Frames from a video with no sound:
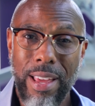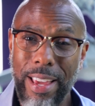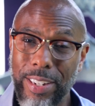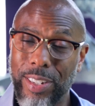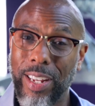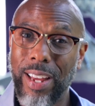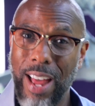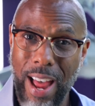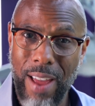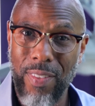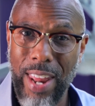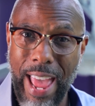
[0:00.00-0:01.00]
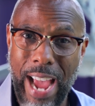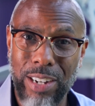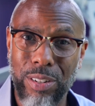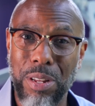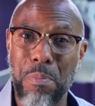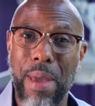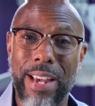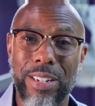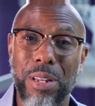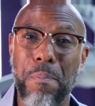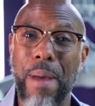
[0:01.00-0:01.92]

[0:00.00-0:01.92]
It's the kind that actually makes the